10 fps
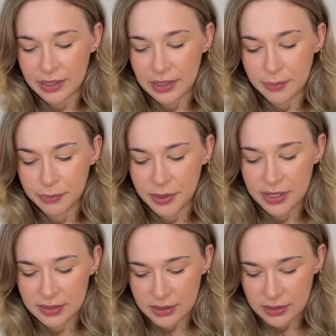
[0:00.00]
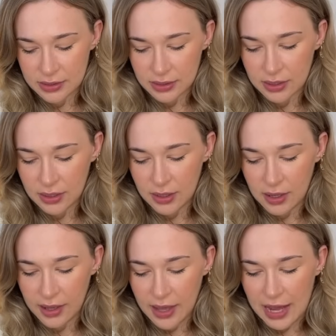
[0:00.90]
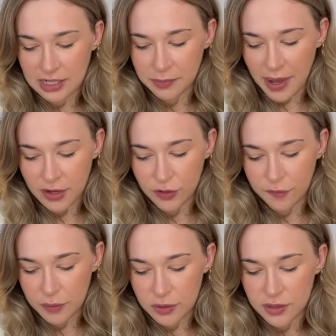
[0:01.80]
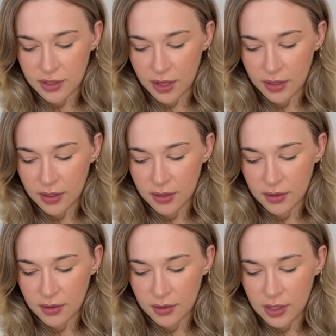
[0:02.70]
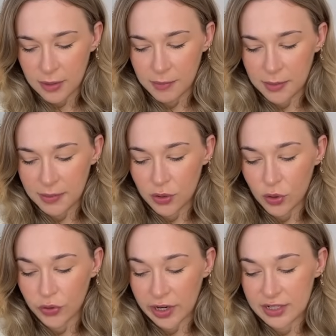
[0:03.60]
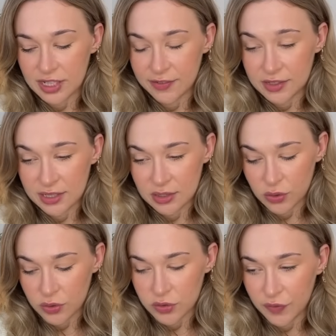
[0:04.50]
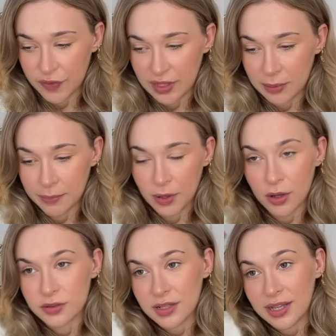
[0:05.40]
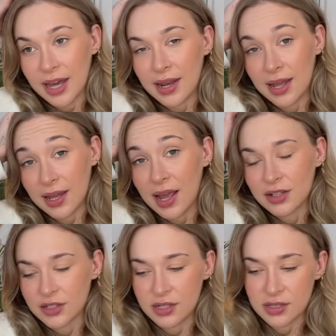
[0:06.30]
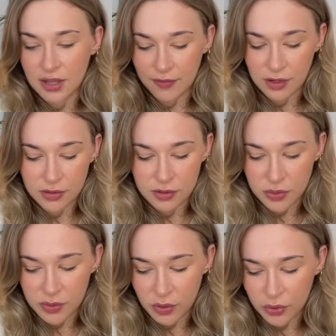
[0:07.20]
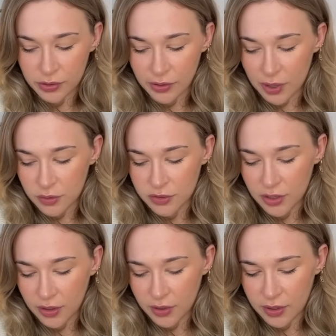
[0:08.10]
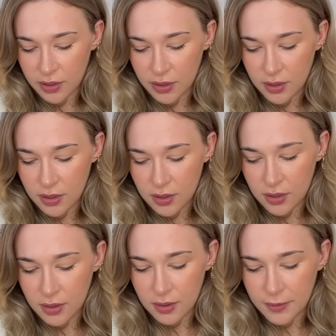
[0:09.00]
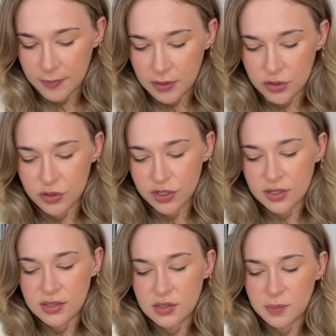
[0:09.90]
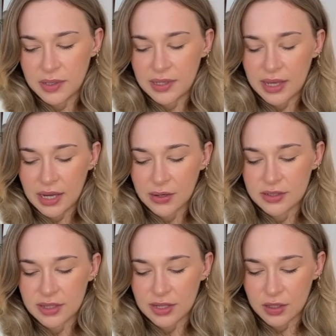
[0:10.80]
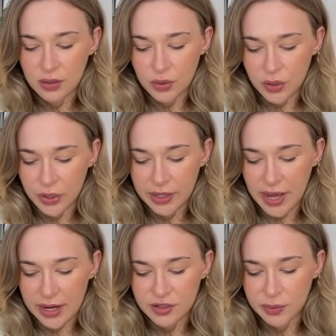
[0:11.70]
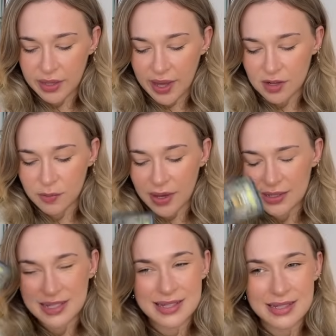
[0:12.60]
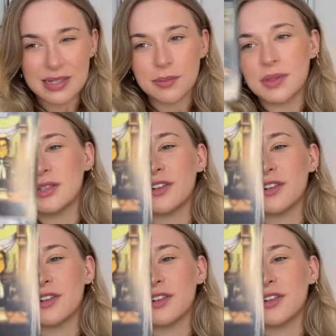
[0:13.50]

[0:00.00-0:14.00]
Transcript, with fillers: in the present. Hanged Man, you feel stuck. Maybe your creativity is also feeling blocked. And again, that actually does have a lot to do with your crown chakra. So justice being here is like your current energy with the Hanged Man is to see something